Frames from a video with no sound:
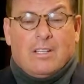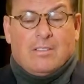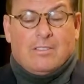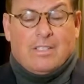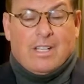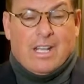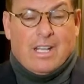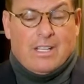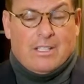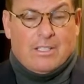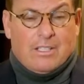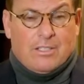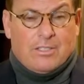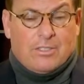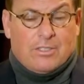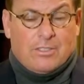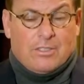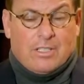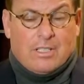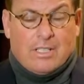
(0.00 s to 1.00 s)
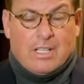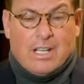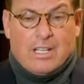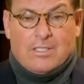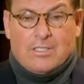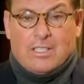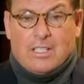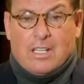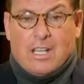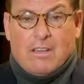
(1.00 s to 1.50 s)
The
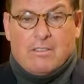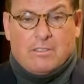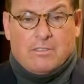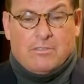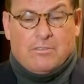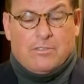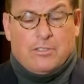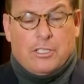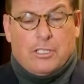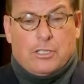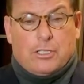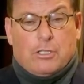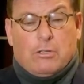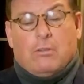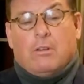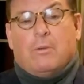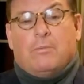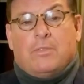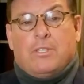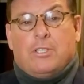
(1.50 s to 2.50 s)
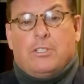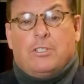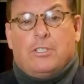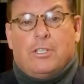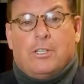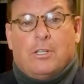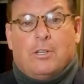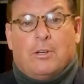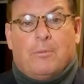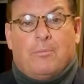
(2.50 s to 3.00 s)
Dead Sea having fish show up
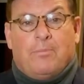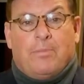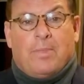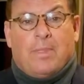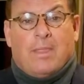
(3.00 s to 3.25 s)
this year.